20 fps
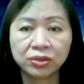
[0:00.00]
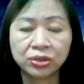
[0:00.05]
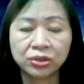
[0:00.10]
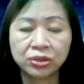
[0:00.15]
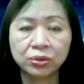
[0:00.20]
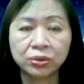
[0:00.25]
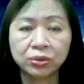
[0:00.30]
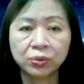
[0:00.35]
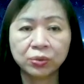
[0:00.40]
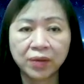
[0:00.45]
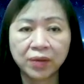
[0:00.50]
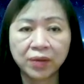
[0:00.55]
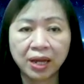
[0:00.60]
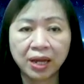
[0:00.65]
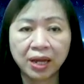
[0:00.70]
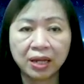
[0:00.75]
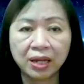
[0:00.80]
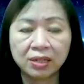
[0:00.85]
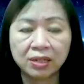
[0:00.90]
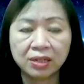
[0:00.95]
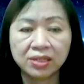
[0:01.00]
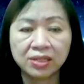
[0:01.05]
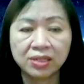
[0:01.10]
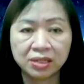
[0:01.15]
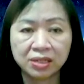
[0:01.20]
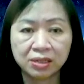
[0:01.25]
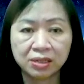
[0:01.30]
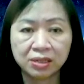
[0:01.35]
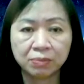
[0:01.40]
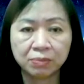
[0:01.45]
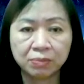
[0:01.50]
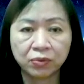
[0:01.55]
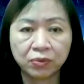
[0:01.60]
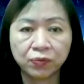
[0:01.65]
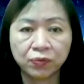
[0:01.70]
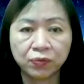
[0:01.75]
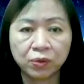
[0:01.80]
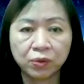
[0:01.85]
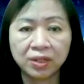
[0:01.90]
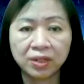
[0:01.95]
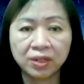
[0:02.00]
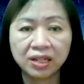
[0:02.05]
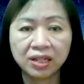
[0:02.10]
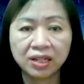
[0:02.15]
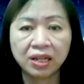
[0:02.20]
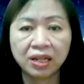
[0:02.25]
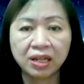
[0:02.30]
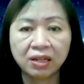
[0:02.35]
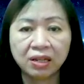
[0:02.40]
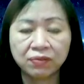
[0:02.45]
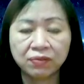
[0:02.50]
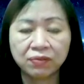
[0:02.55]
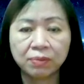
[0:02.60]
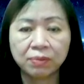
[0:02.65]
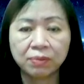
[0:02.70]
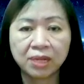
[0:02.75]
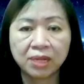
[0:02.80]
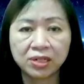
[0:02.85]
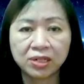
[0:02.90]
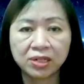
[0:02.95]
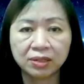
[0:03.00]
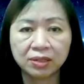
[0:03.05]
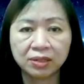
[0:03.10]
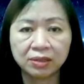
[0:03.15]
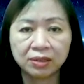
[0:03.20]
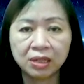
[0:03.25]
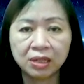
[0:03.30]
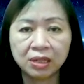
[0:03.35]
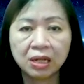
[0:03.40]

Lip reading: to create a system for linking information.